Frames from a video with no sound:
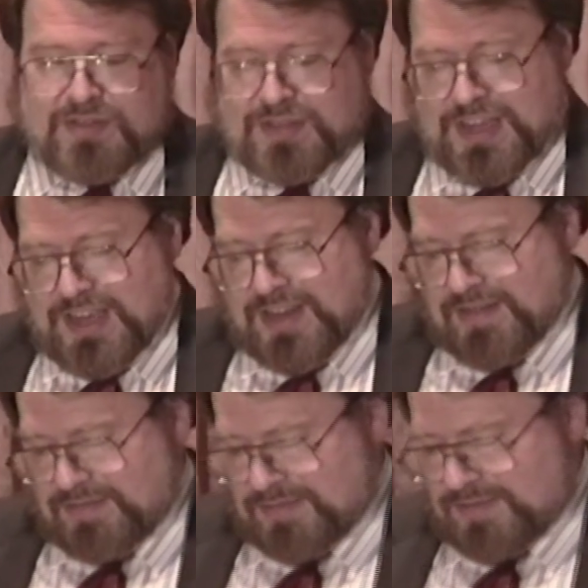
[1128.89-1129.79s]
the
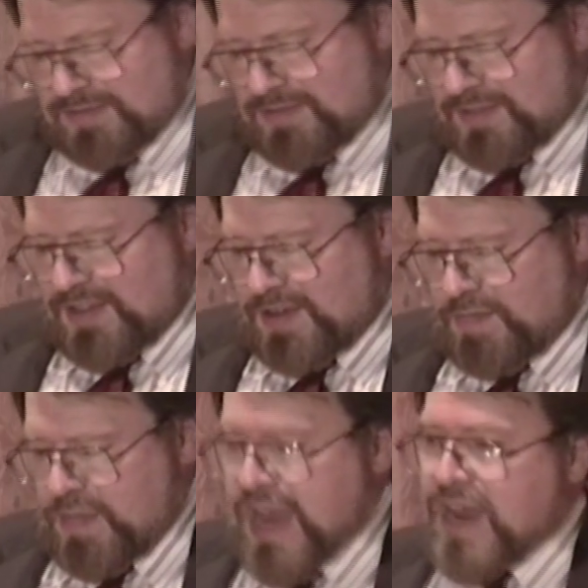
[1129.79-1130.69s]

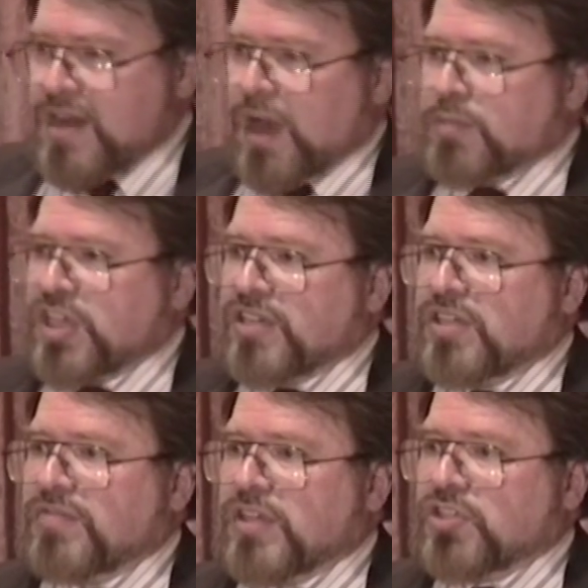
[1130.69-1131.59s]
main
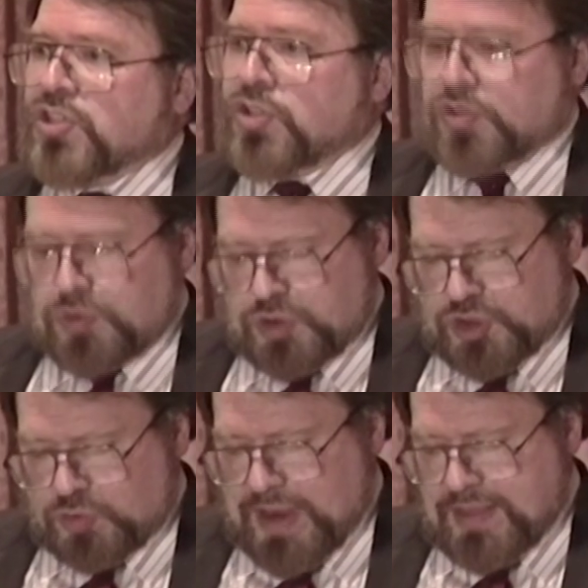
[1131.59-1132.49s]
objective is to
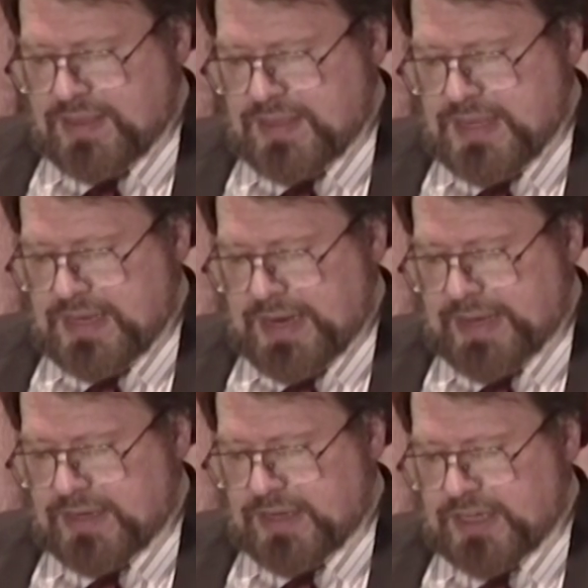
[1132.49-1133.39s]
strengthen the
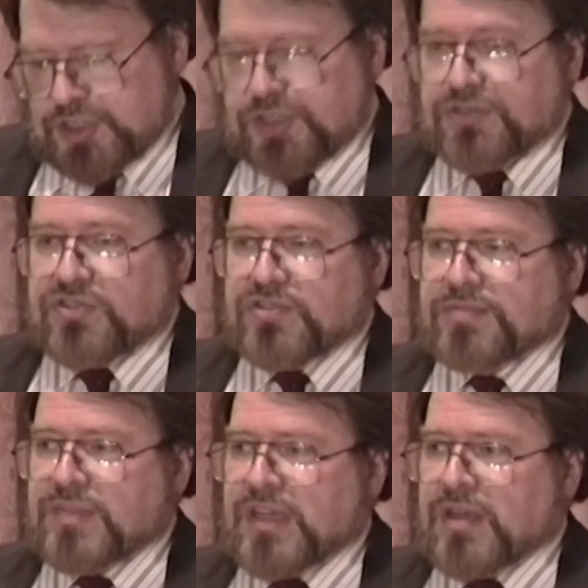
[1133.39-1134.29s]
United Nations.
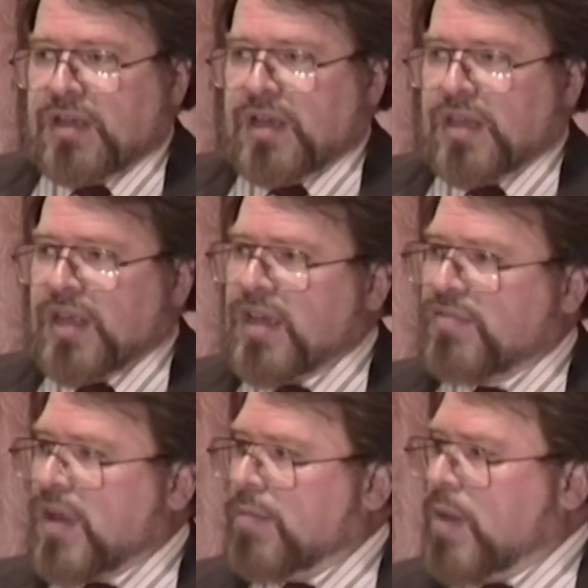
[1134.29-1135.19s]
And they
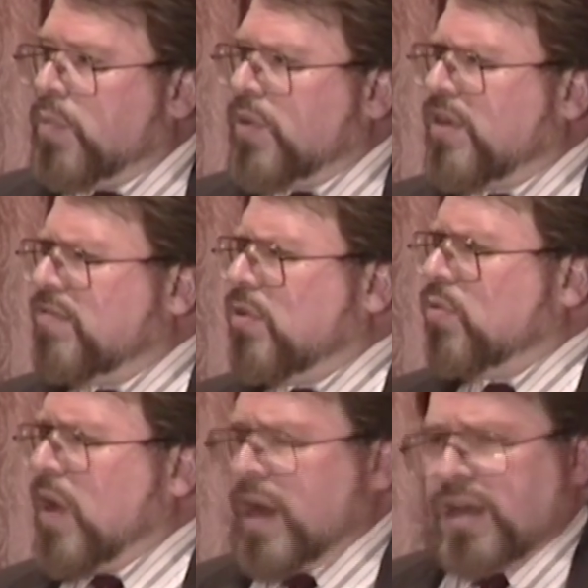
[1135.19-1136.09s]
have come up with a
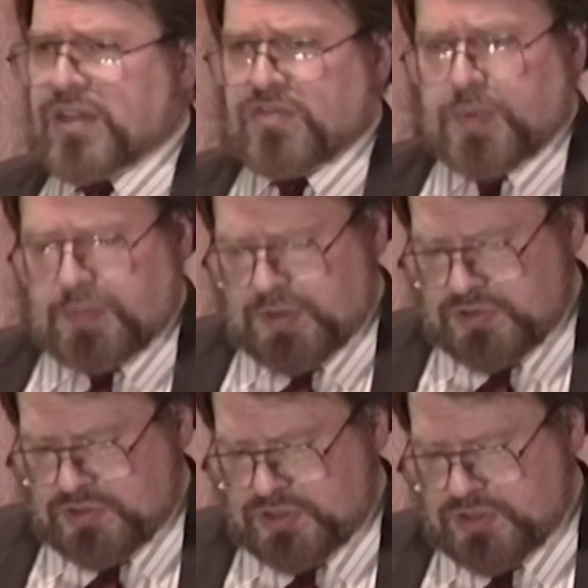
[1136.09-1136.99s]
variety of
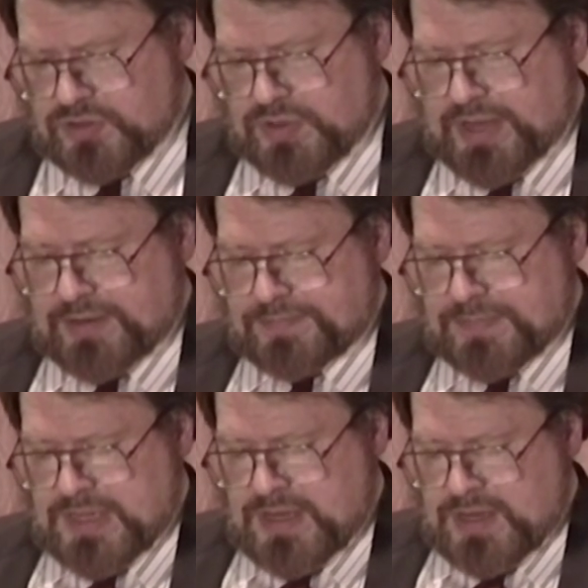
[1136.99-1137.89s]
proposals to do that
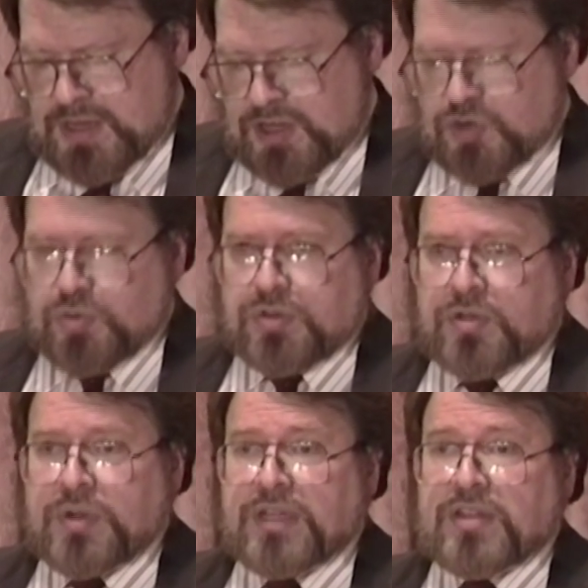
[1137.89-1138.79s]

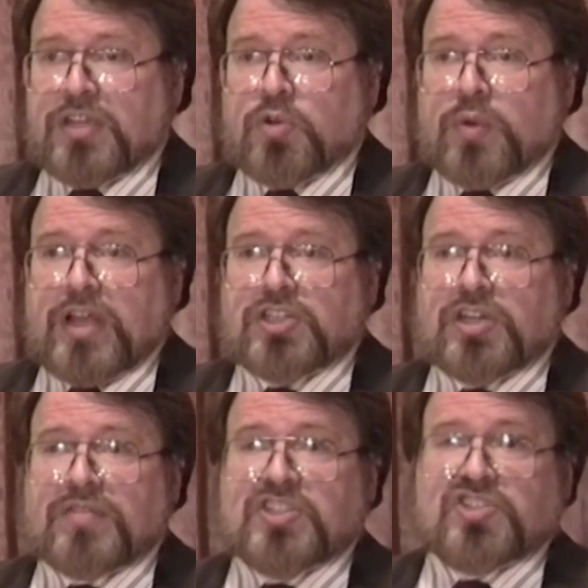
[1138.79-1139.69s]
including the
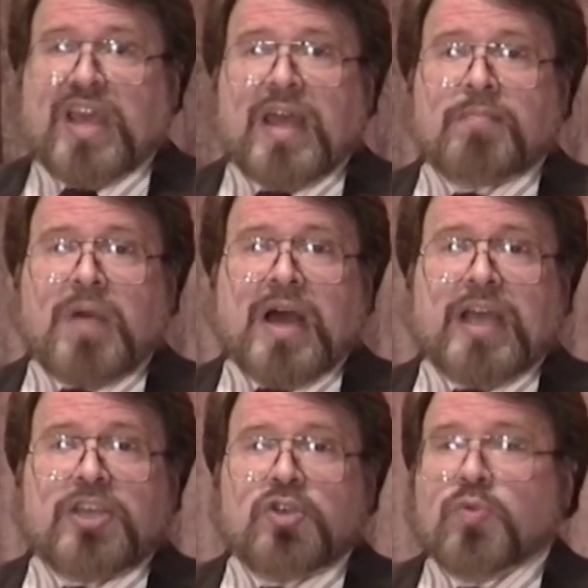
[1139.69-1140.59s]
creation of a standby
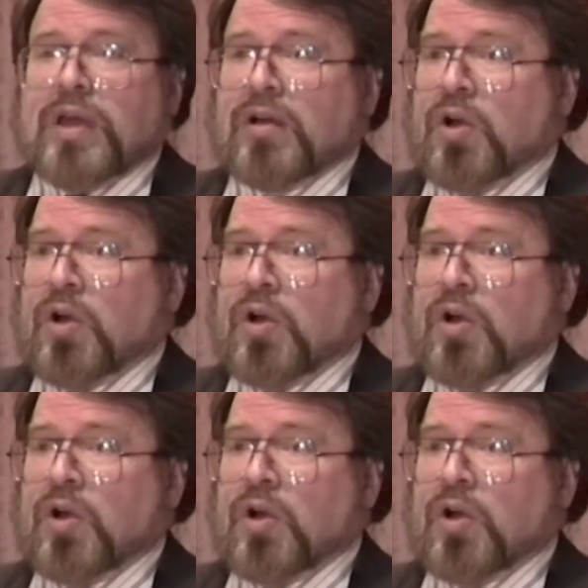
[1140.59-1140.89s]
UN